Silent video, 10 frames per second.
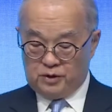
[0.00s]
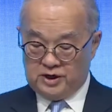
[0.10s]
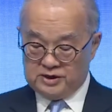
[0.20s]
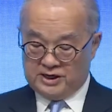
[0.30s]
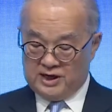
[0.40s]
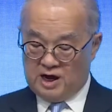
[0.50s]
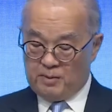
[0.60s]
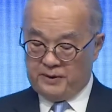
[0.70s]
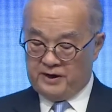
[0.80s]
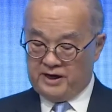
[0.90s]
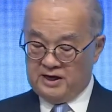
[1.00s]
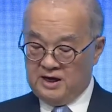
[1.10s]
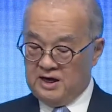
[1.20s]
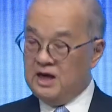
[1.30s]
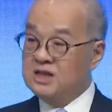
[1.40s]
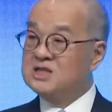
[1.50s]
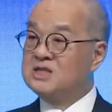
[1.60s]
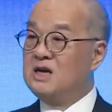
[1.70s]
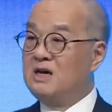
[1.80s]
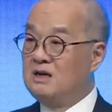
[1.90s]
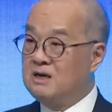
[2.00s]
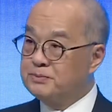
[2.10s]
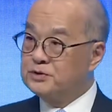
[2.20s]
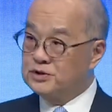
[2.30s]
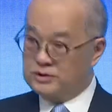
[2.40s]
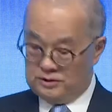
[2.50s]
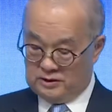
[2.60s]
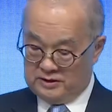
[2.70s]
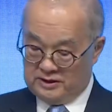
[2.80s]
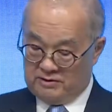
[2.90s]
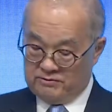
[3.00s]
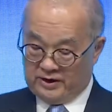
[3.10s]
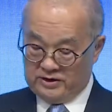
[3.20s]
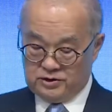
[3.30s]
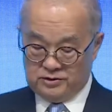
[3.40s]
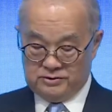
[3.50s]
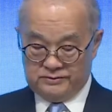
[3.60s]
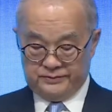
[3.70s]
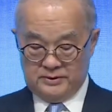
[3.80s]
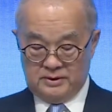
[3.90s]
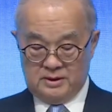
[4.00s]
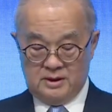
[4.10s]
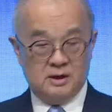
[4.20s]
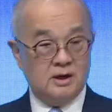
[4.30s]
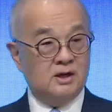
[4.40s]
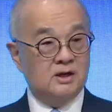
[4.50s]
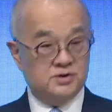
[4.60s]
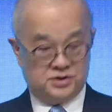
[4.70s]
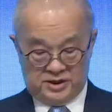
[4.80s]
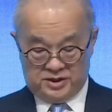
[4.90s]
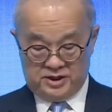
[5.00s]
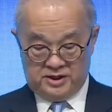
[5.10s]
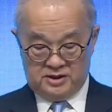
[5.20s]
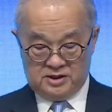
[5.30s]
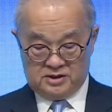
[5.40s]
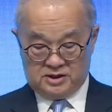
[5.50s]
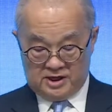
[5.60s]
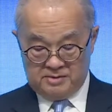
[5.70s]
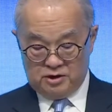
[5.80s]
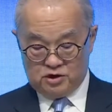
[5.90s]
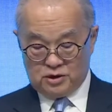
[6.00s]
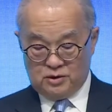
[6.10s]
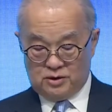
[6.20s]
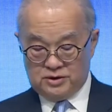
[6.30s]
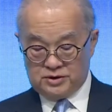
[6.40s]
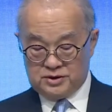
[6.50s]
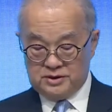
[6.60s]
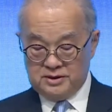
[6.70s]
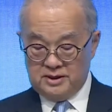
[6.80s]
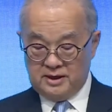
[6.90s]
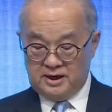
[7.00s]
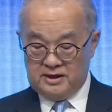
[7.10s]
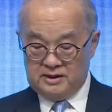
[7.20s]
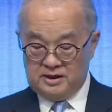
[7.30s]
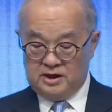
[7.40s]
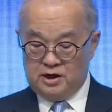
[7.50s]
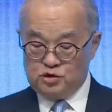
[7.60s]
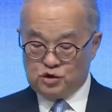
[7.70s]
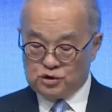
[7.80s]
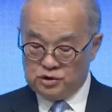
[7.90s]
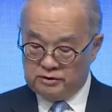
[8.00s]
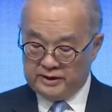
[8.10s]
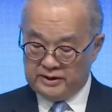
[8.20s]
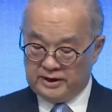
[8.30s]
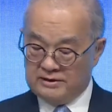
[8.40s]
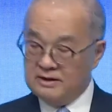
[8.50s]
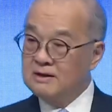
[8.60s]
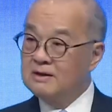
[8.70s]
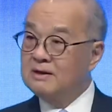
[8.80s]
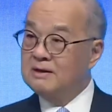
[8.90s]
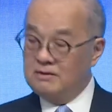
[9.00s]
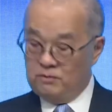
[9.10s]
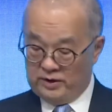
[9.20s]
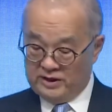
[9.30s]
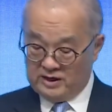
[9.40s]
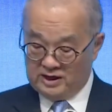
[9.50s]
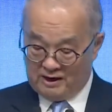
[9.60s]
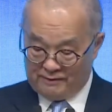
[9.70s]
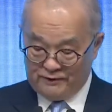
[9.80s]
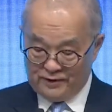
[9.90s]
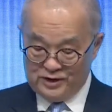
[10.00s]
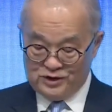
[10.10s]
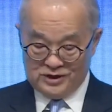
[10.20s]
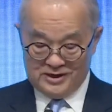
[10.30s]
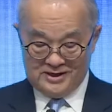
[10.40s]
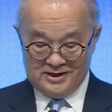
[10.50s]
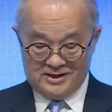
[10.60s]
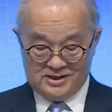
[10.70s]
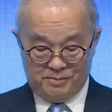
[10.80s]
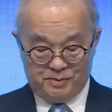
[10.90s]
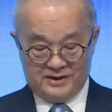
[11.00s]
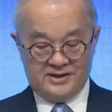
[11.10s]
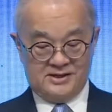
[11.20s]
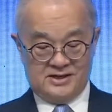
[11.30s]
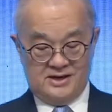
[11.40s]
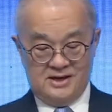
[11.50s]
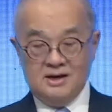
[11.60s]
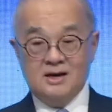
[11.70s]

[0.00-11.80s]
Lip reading: brokers are now playing is absolutely vital in assessing the damage caused and in ensuring that when coverage is in place,